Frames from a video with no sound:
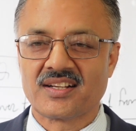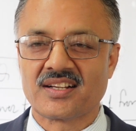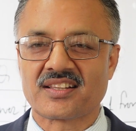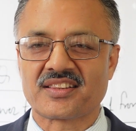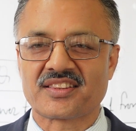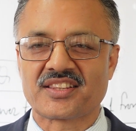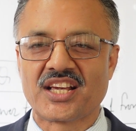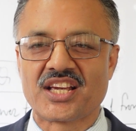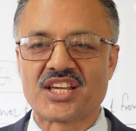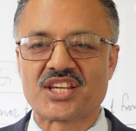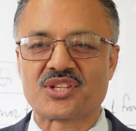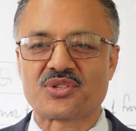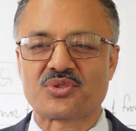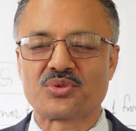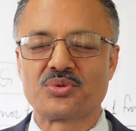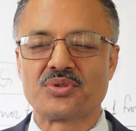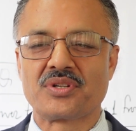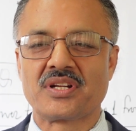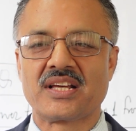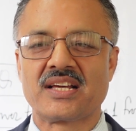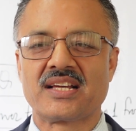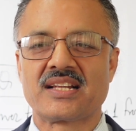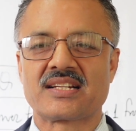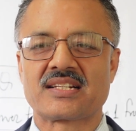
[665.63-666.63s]
The
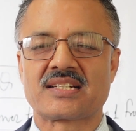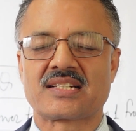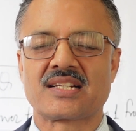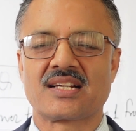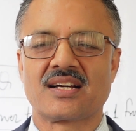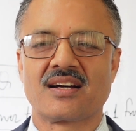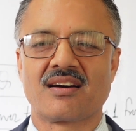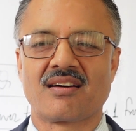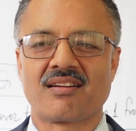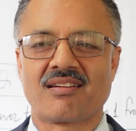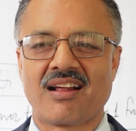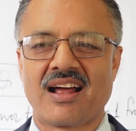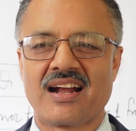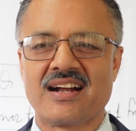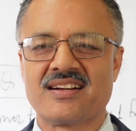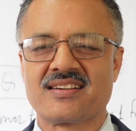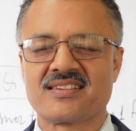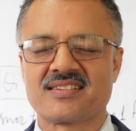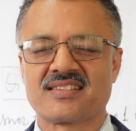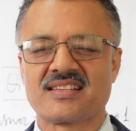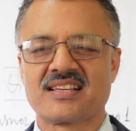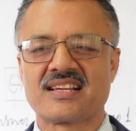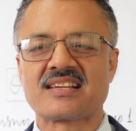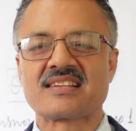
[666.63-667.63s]
student
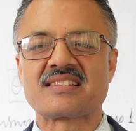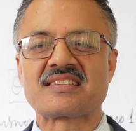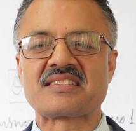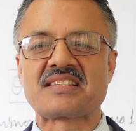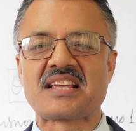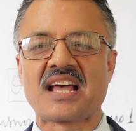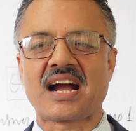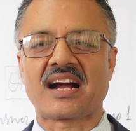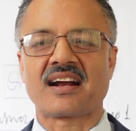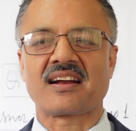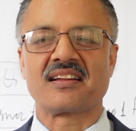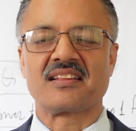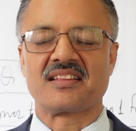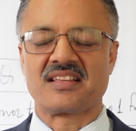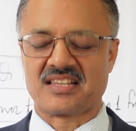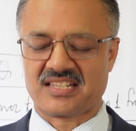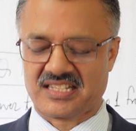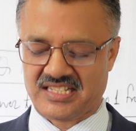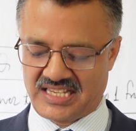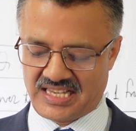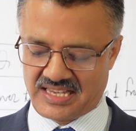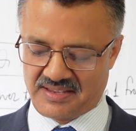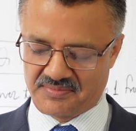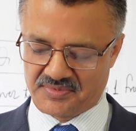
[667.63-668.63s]
writes exactly the
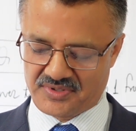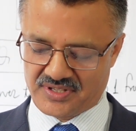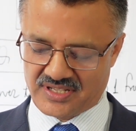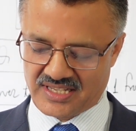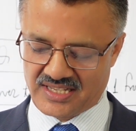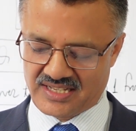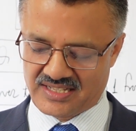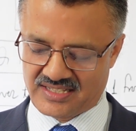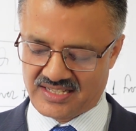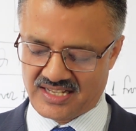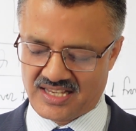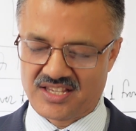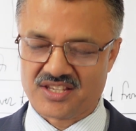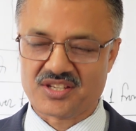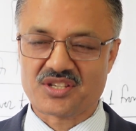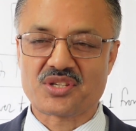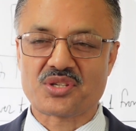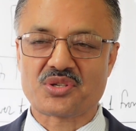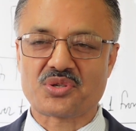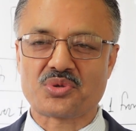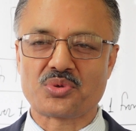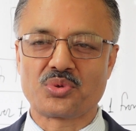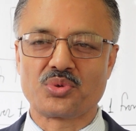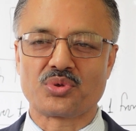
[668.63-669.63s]
same sentence
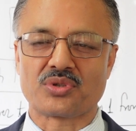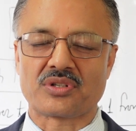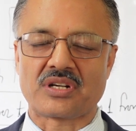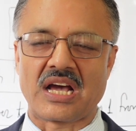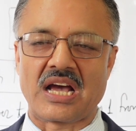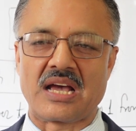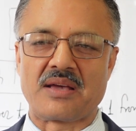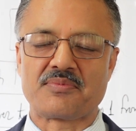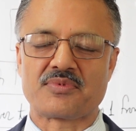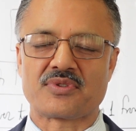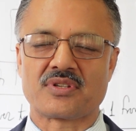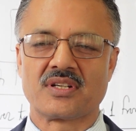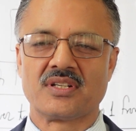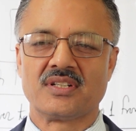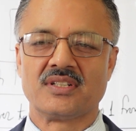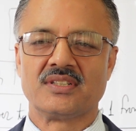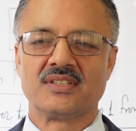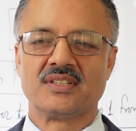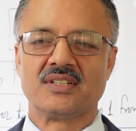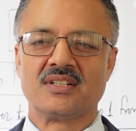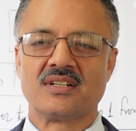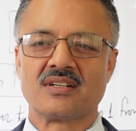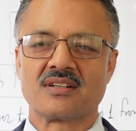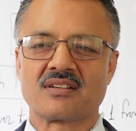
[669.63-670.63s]
2 times
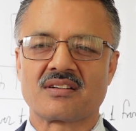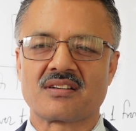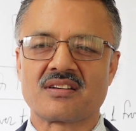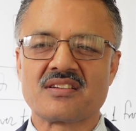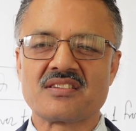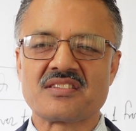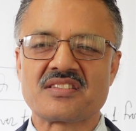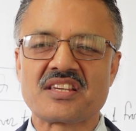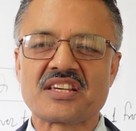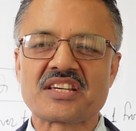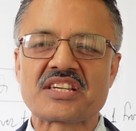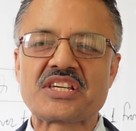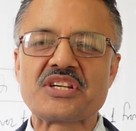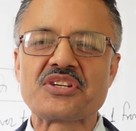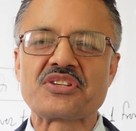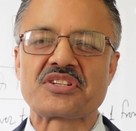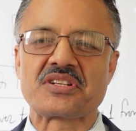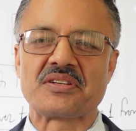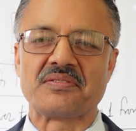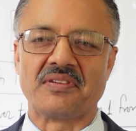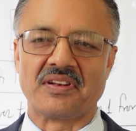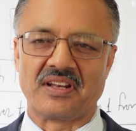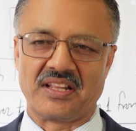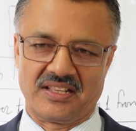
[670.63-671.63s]

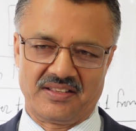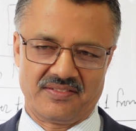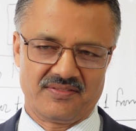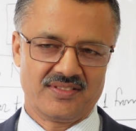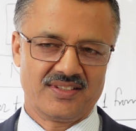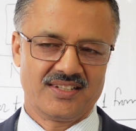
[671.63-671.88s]
consecutively.